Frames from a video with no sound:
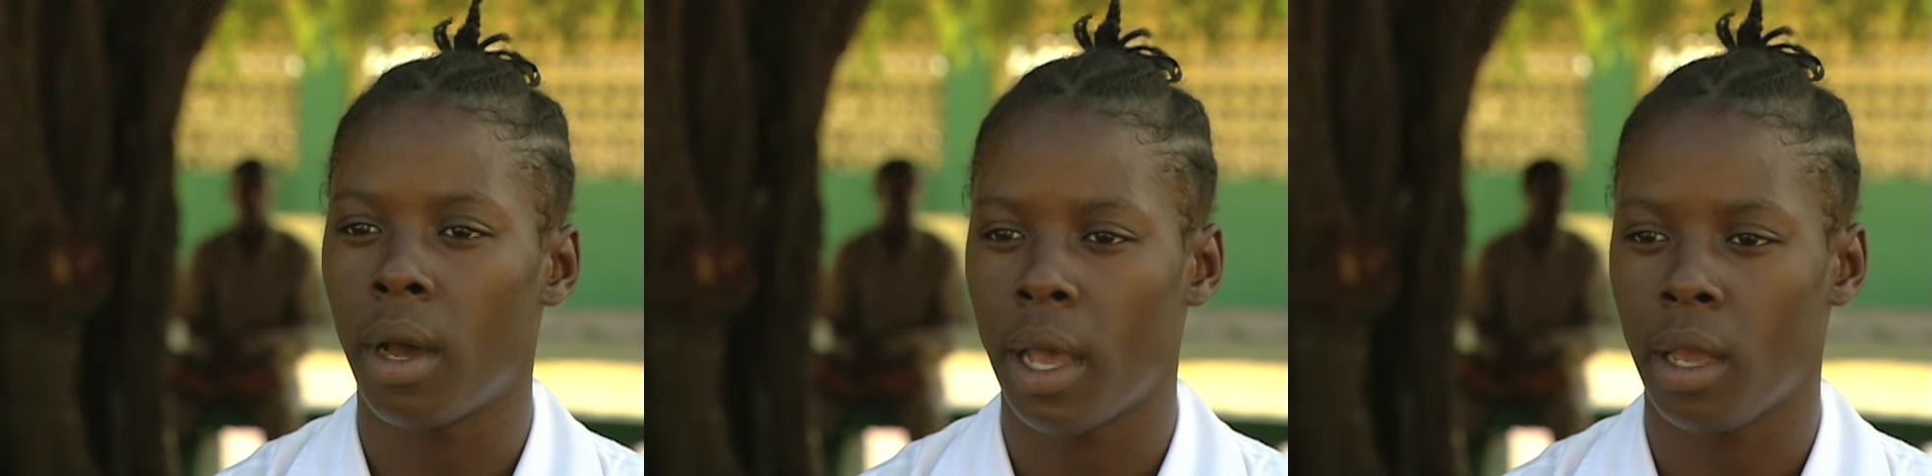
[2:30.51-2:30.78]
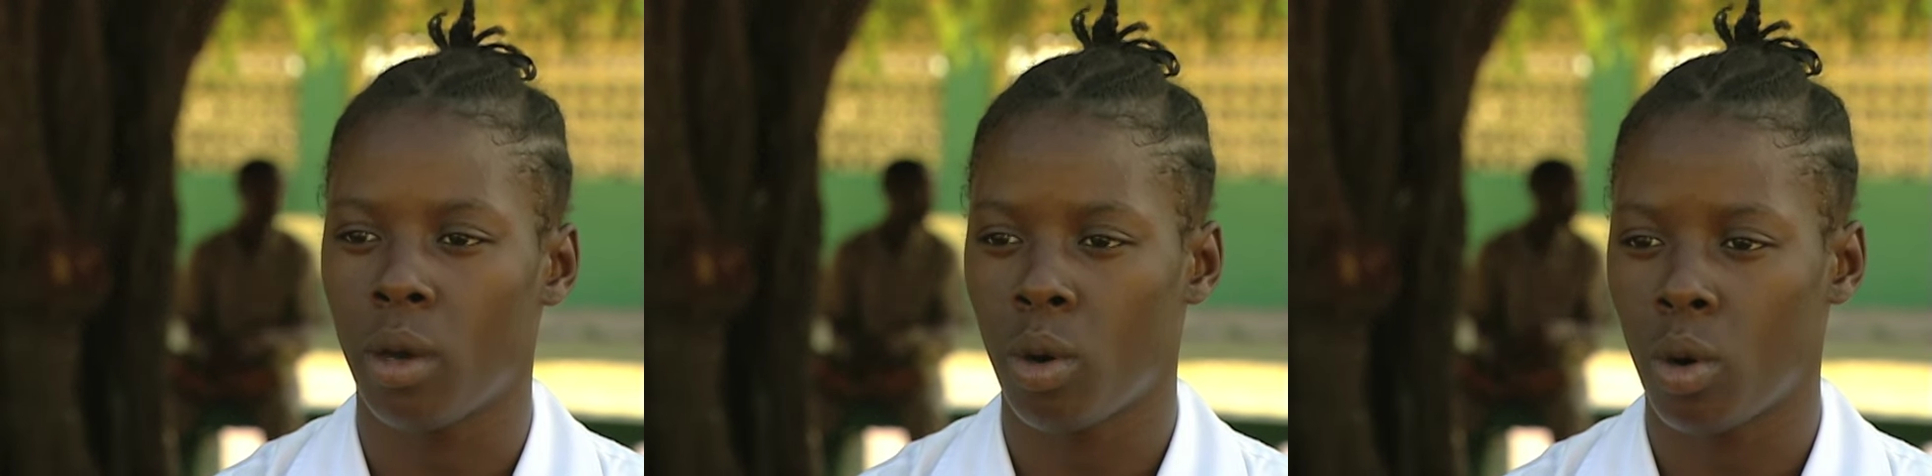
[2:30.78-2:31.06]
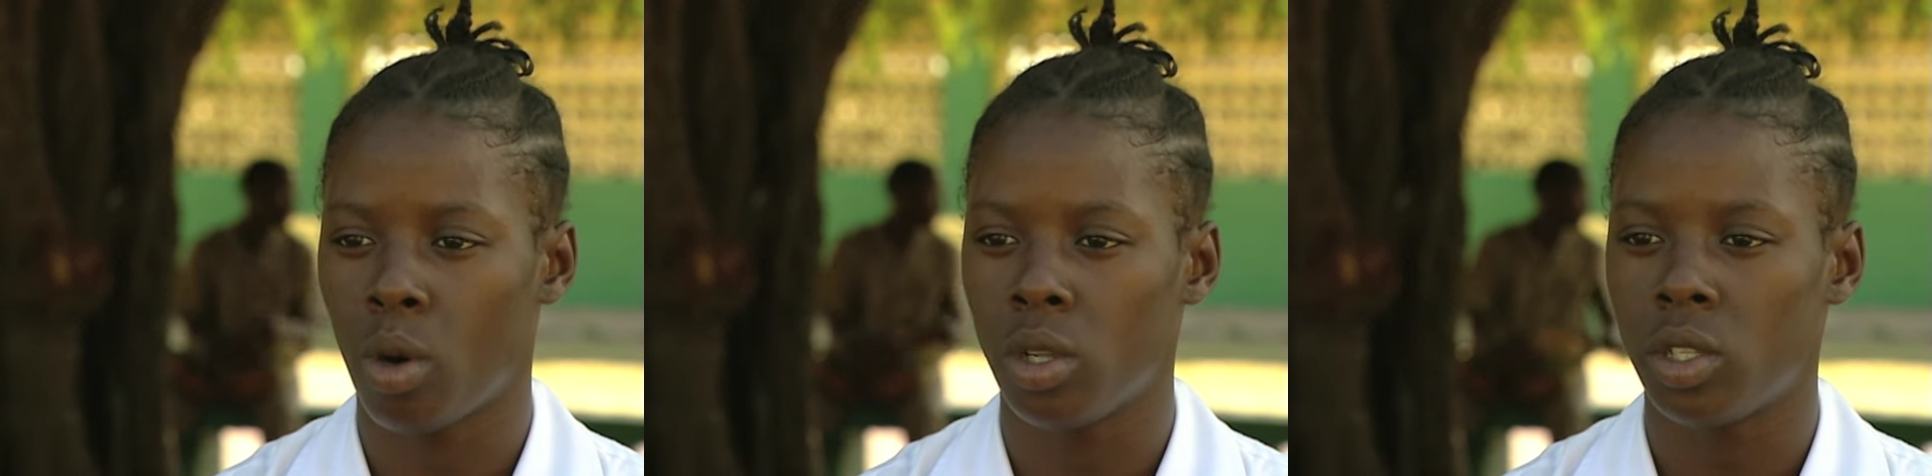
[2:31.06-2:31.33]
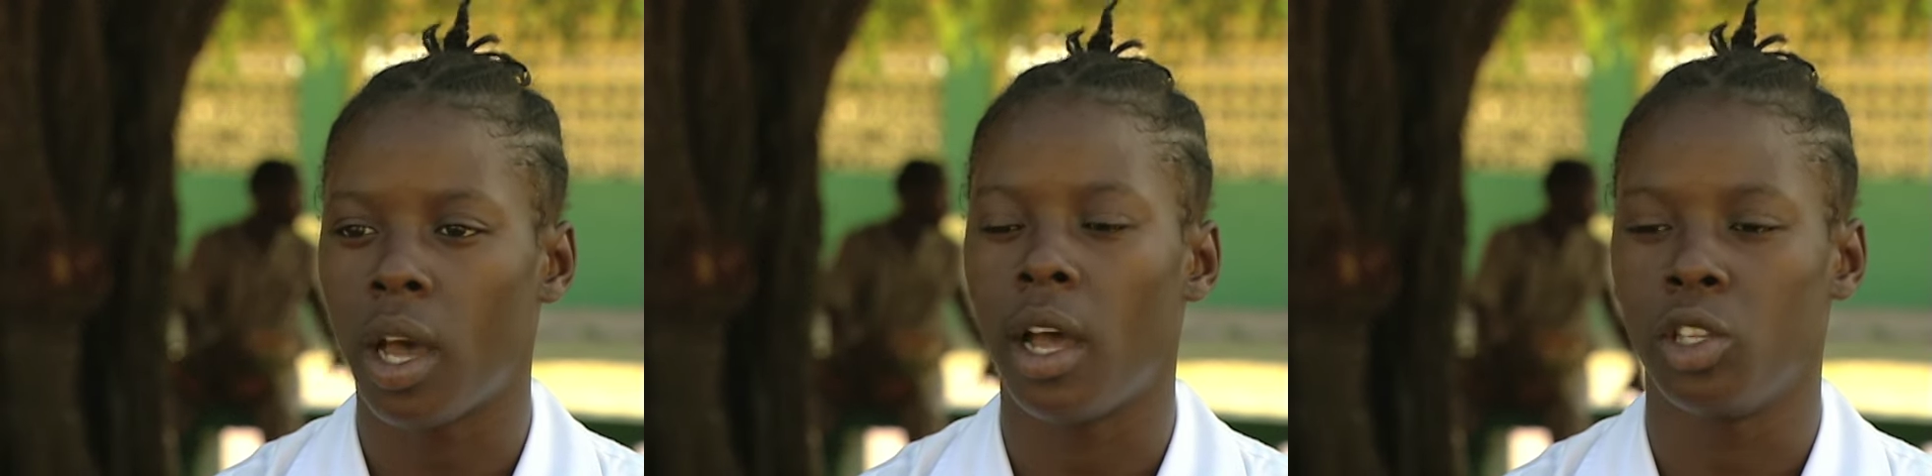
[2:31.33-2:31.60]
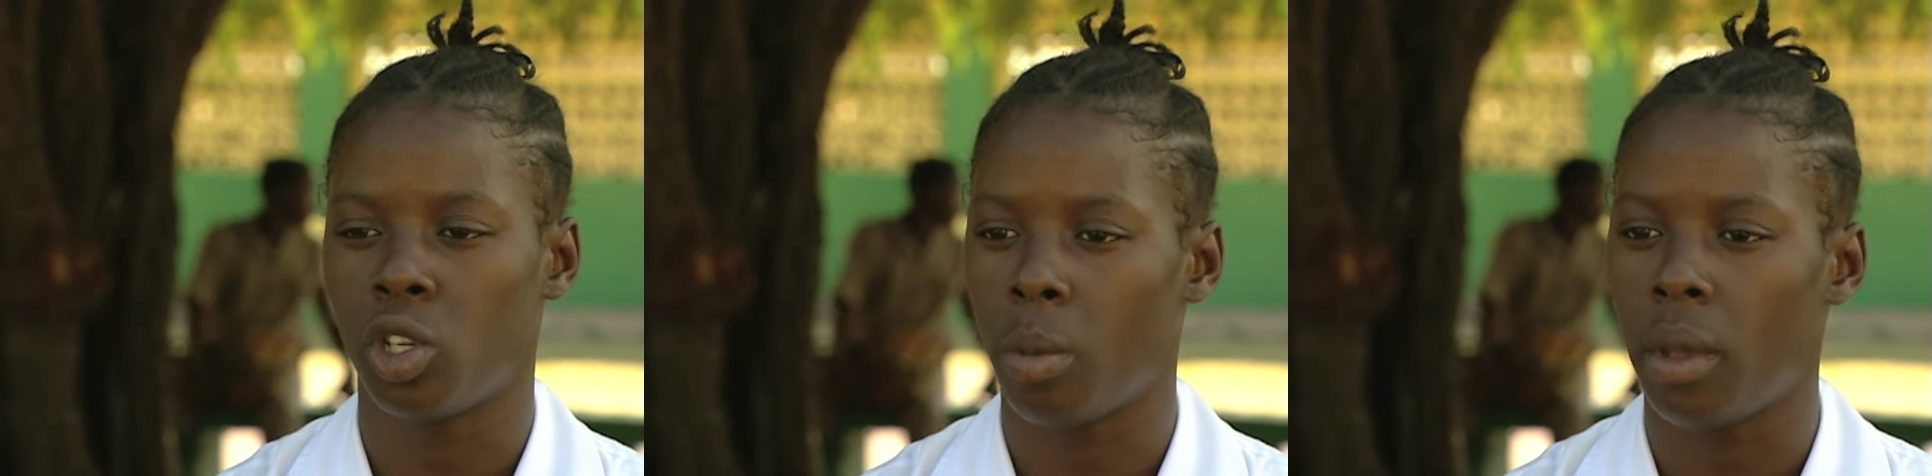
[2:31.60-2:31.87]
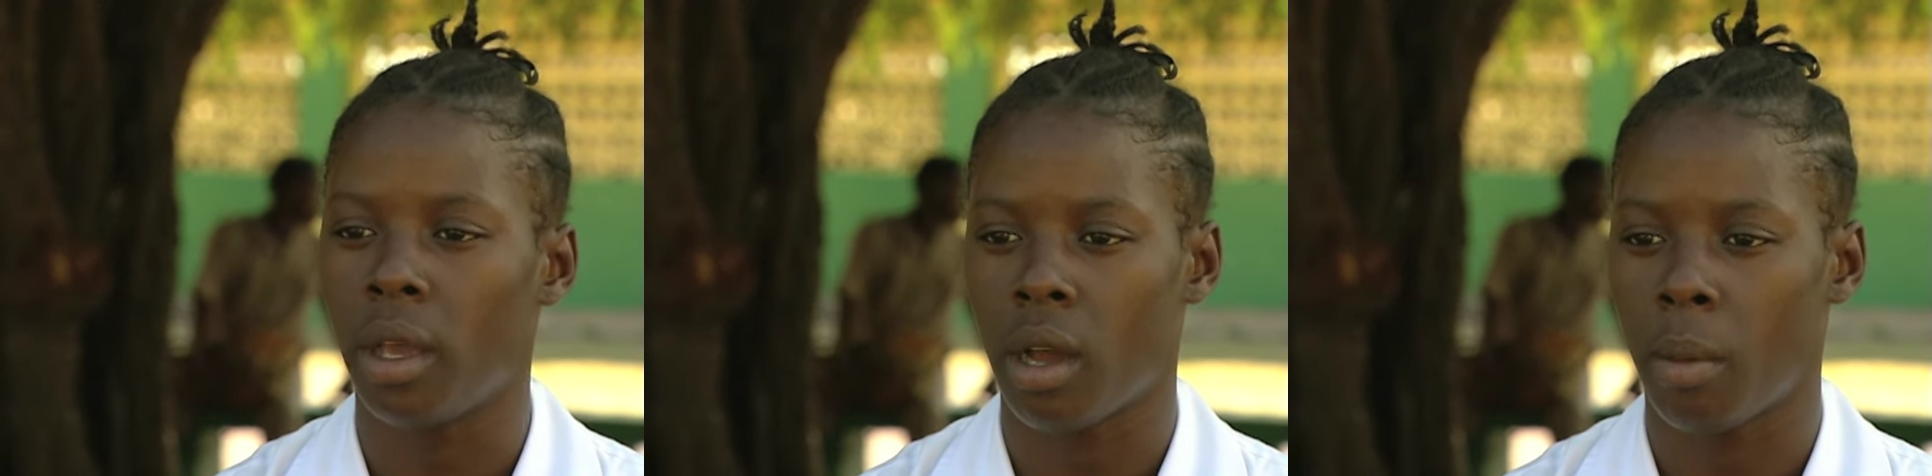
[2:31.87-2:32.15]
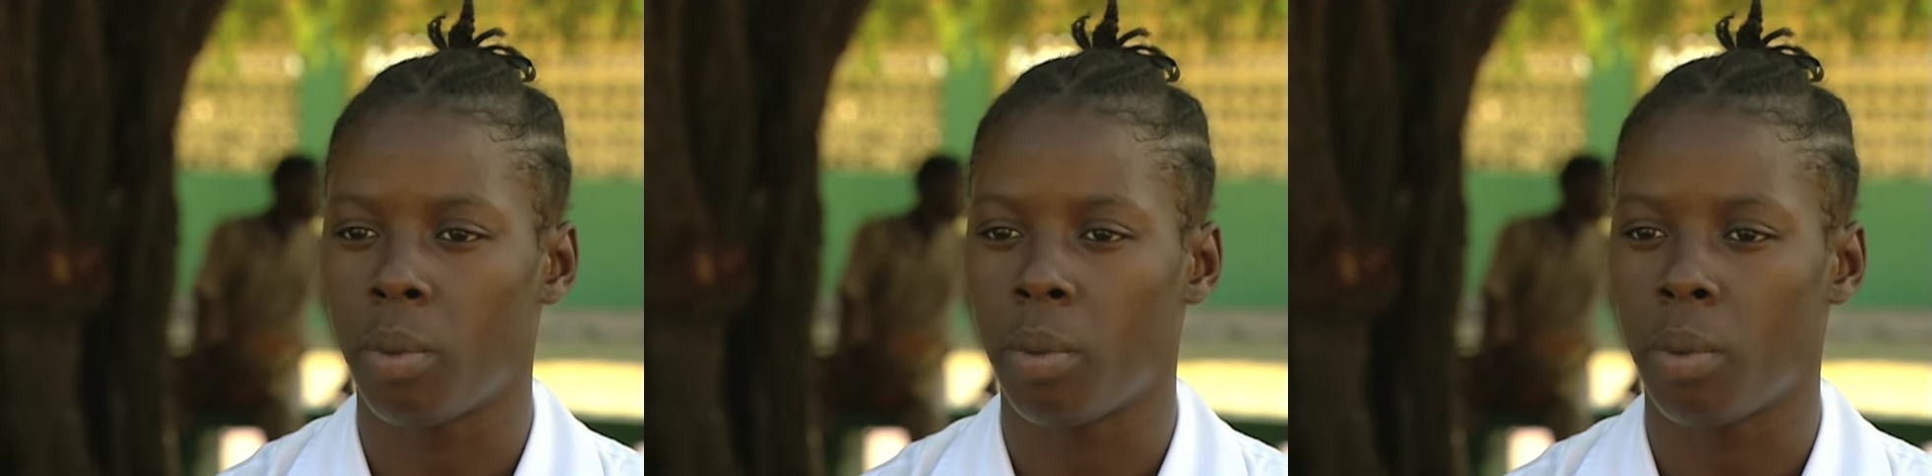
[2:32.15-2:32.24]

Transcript: my coach and Jamaica